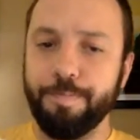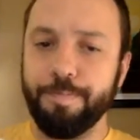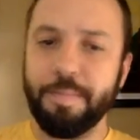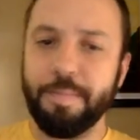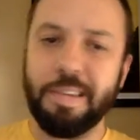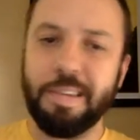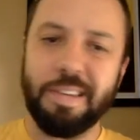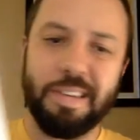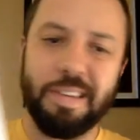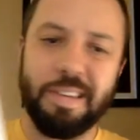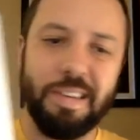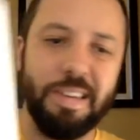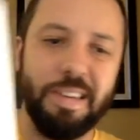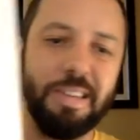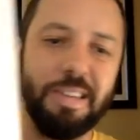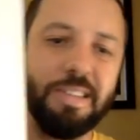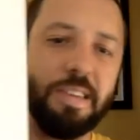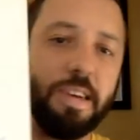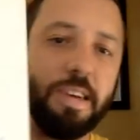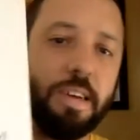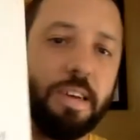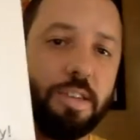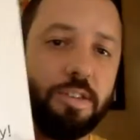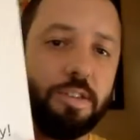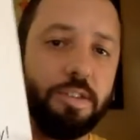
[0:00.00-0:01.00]

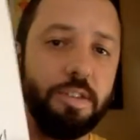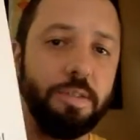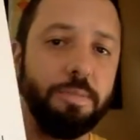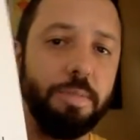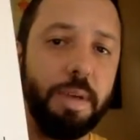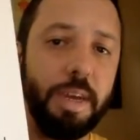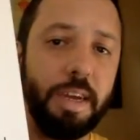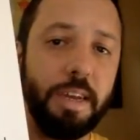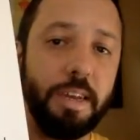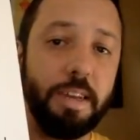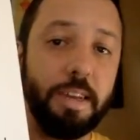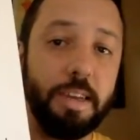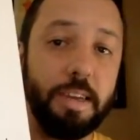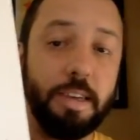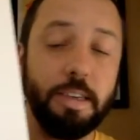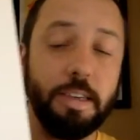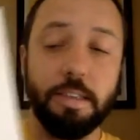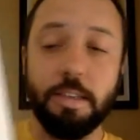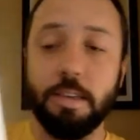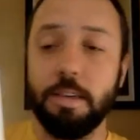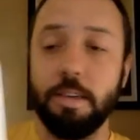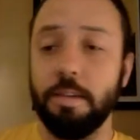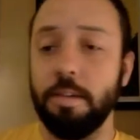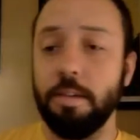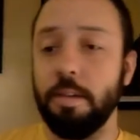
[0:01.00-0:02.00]
Kinesiology Made
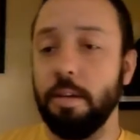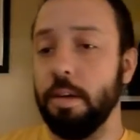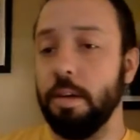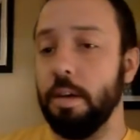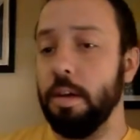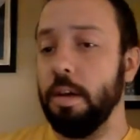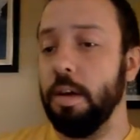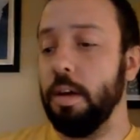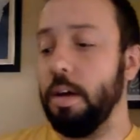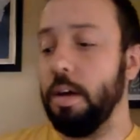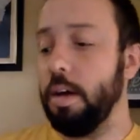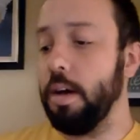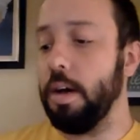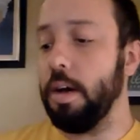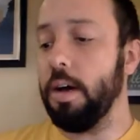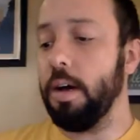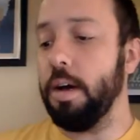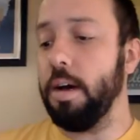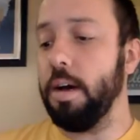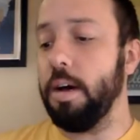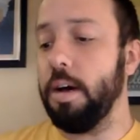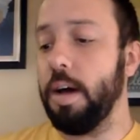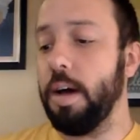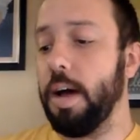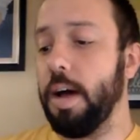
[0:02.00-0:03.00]
Easy.
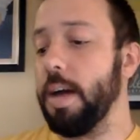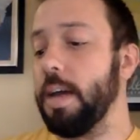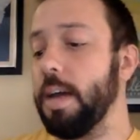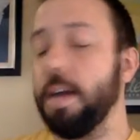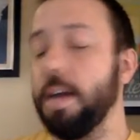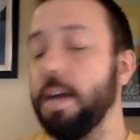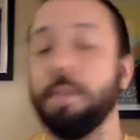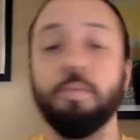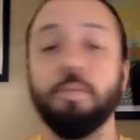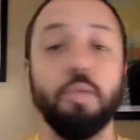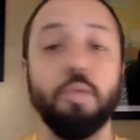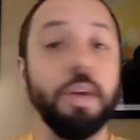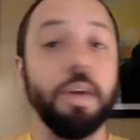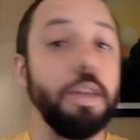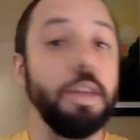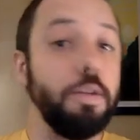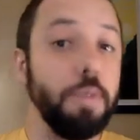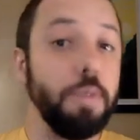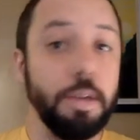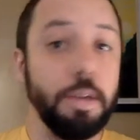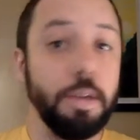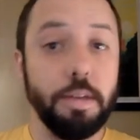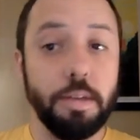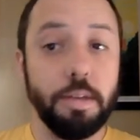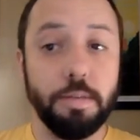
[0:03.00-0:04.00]
I am
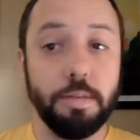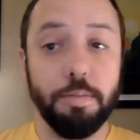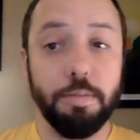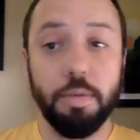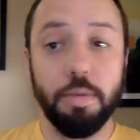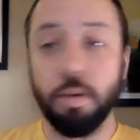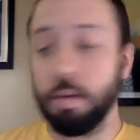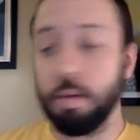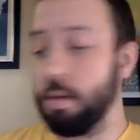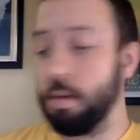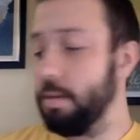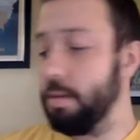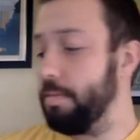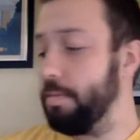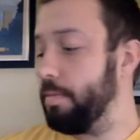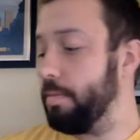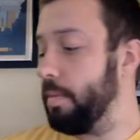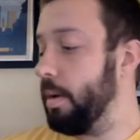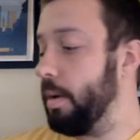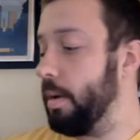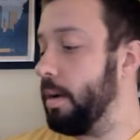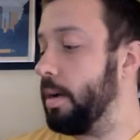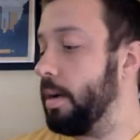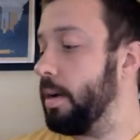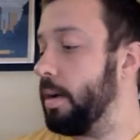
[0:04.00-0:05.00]
redoing this book.
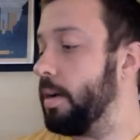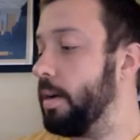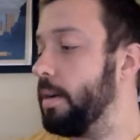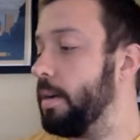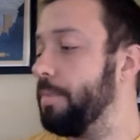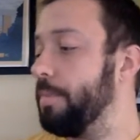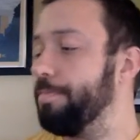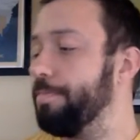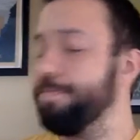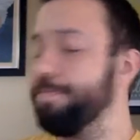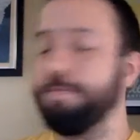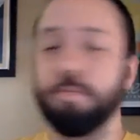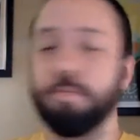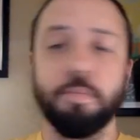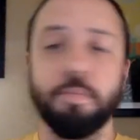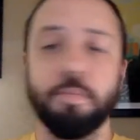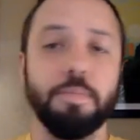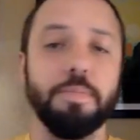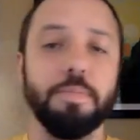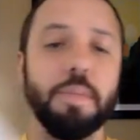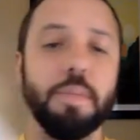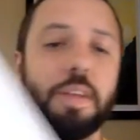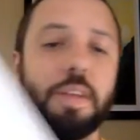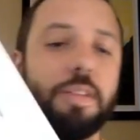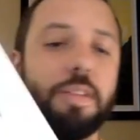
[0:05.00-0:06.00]
Not
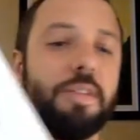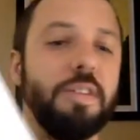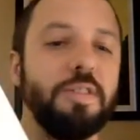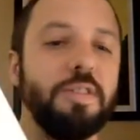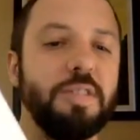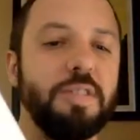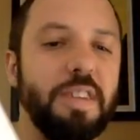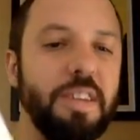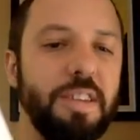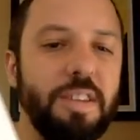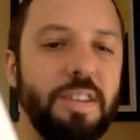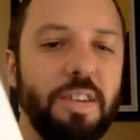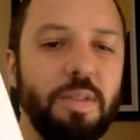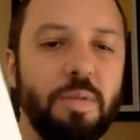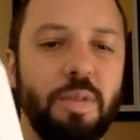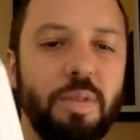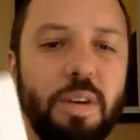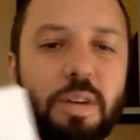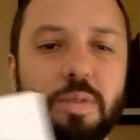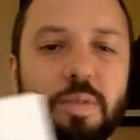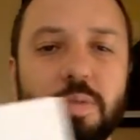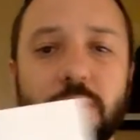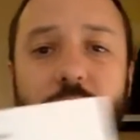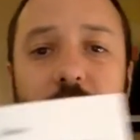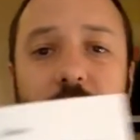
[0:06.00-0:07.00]
that there's anything
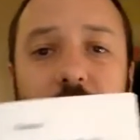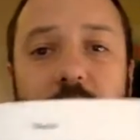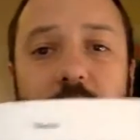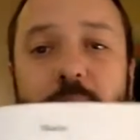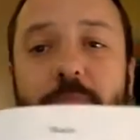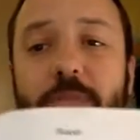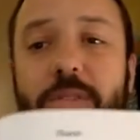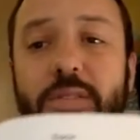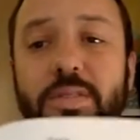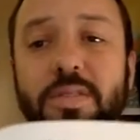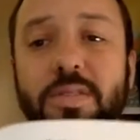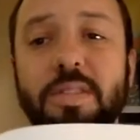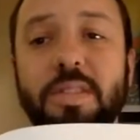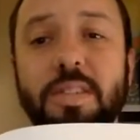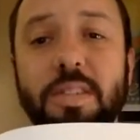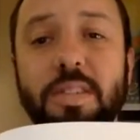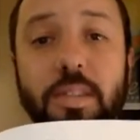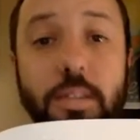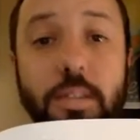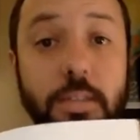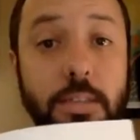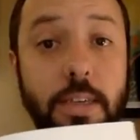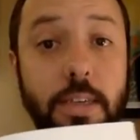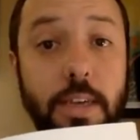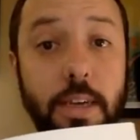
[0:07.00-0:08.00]
wrong with it. It's mostly the
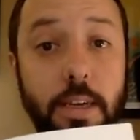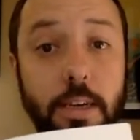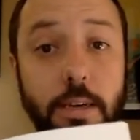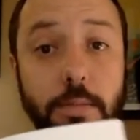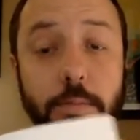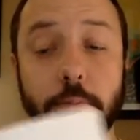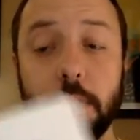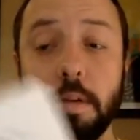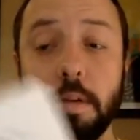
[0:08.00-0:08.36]
same.